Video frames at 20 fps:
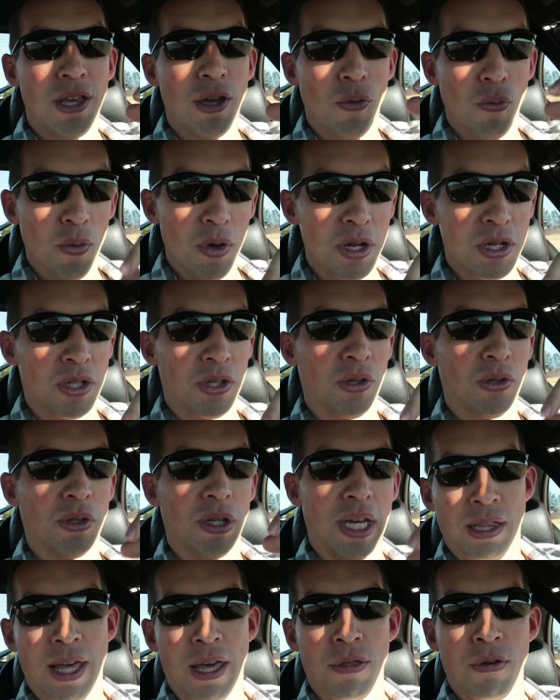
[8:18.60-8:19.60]
the original
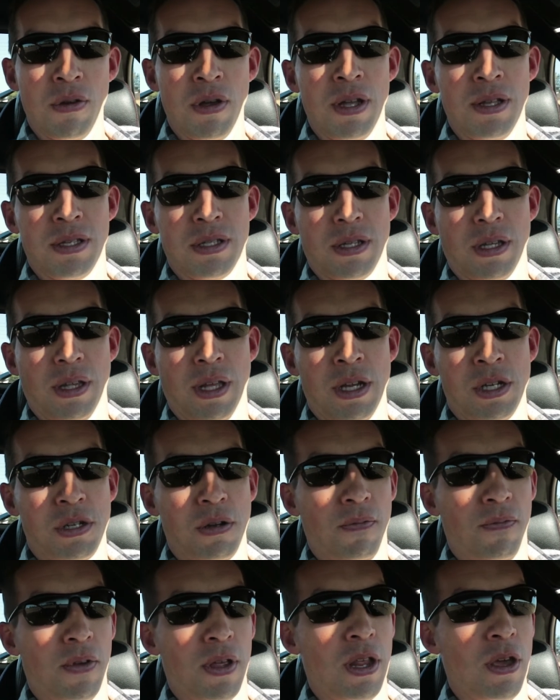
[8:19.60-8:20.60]
leather
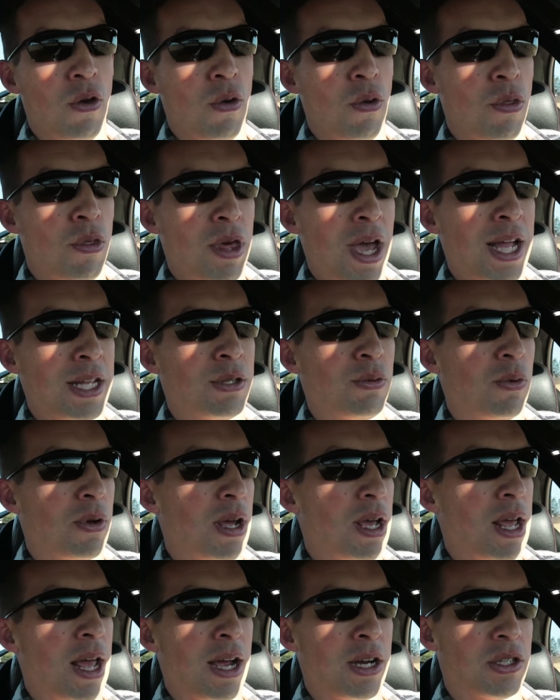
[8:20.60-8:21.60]
installation video, that's when
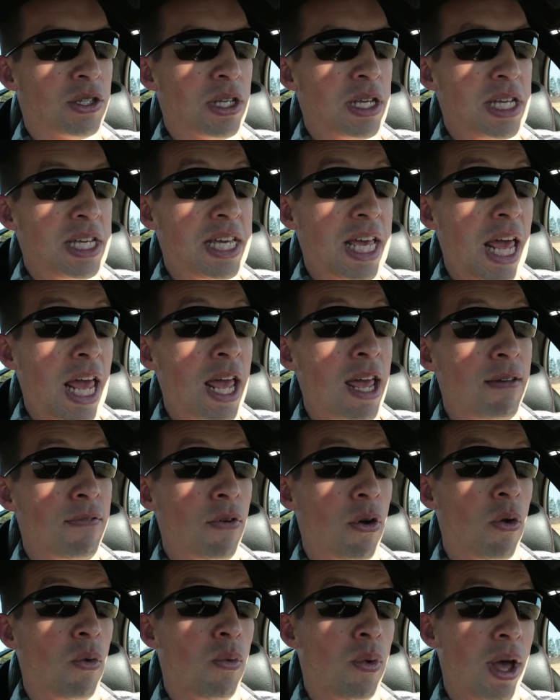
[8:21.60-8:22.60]
I actually gave
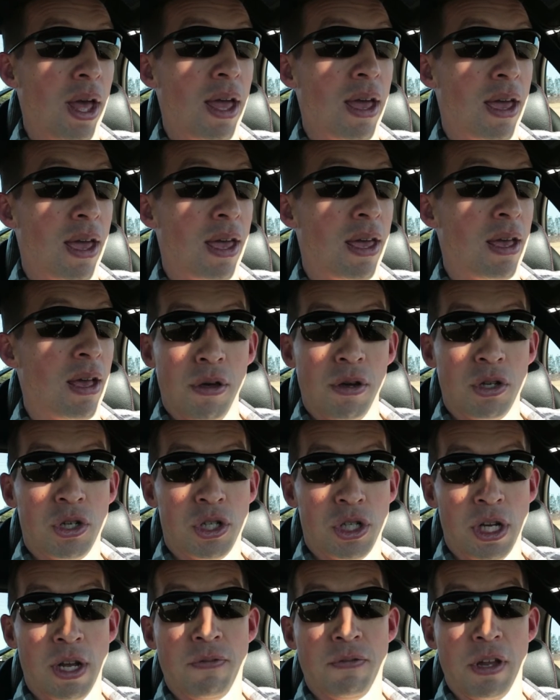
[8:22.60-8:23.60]
away the
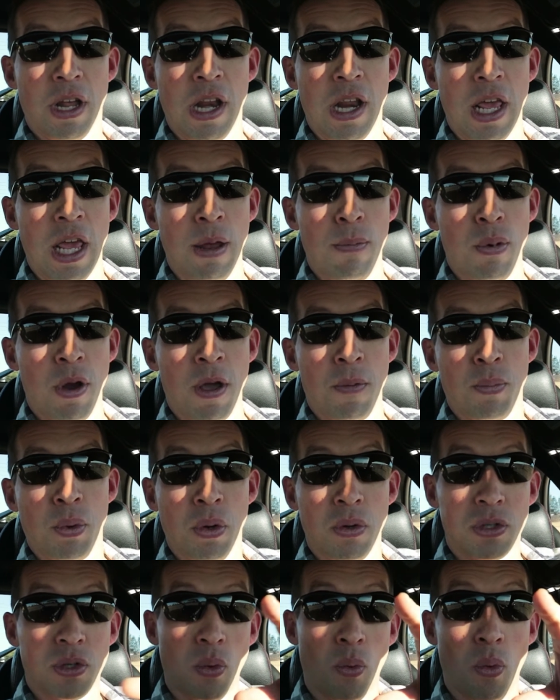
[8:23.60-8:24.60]
shift and e-brake
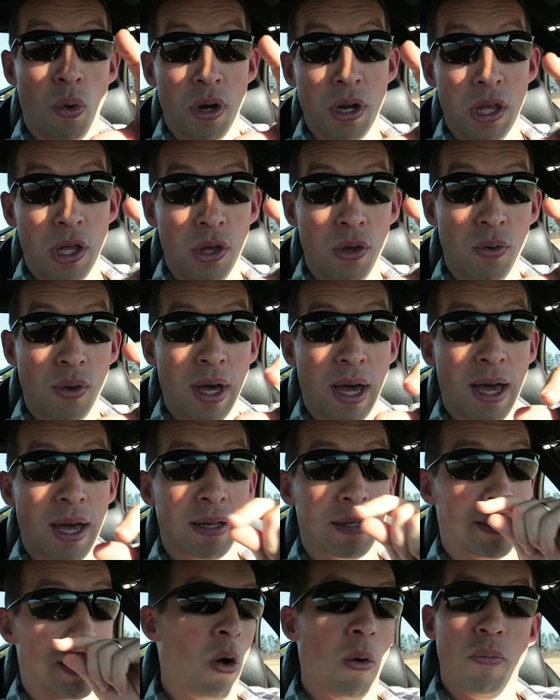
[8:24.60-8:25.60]
boot to one of you
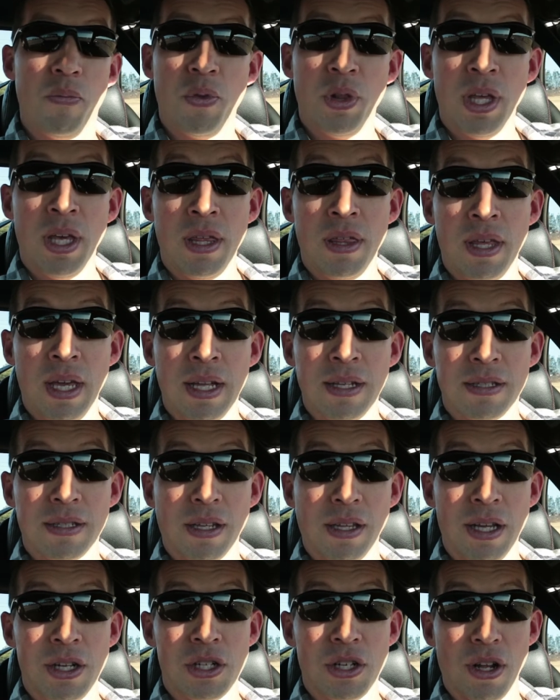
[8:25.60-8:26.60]
guys. Hopefully the
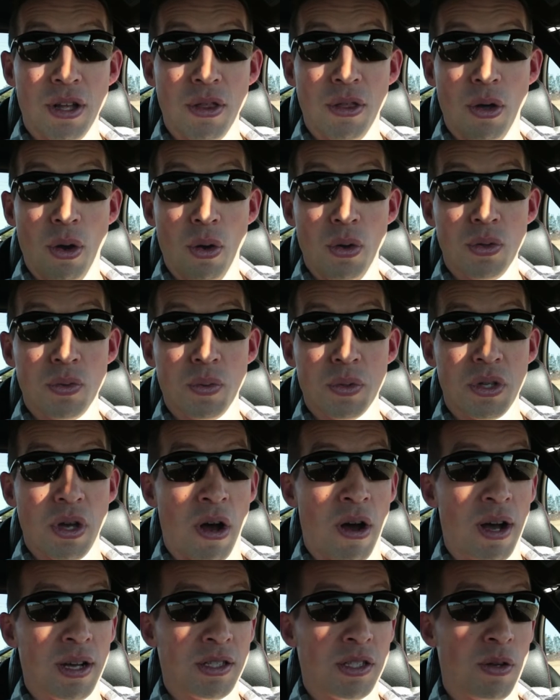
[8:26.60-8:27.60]
installation on those was
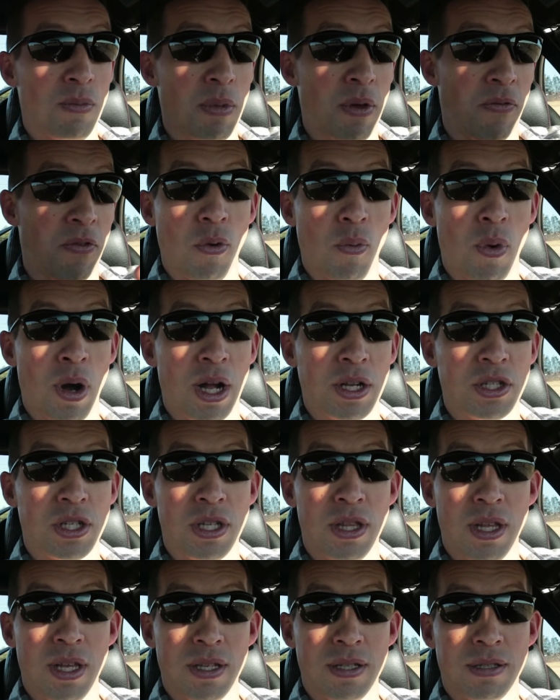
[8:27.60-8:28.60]
awesome. If you're
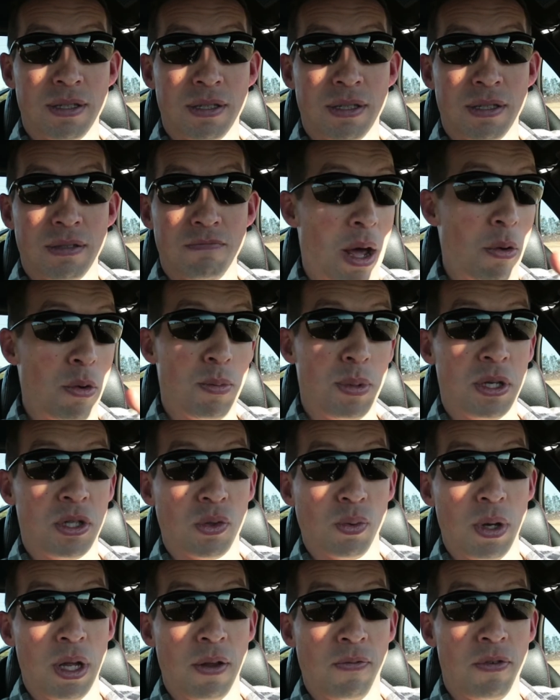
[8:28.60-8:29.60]
watching this, that would be
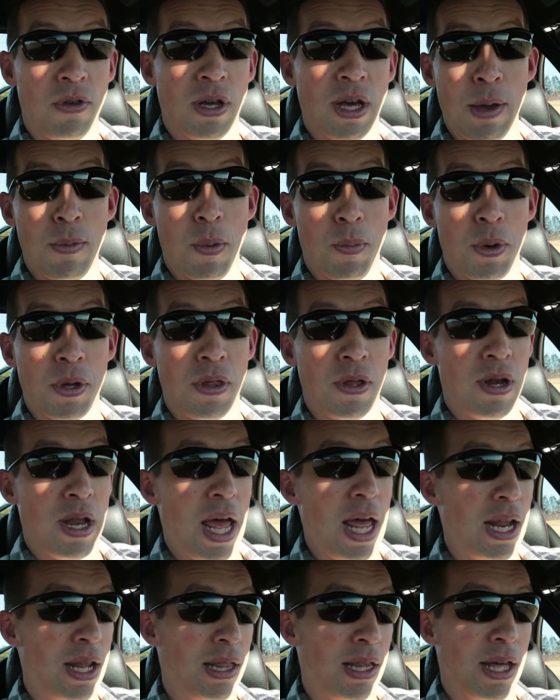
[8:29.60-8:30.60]
sweet if you came up on the
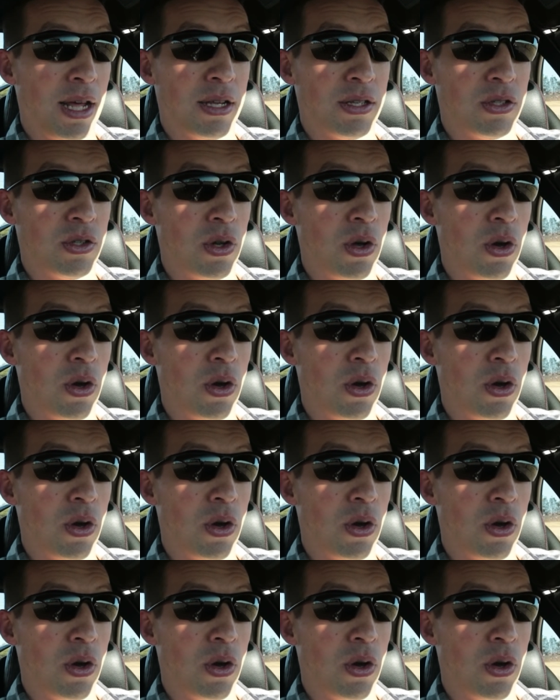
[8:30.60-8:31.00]
net and let us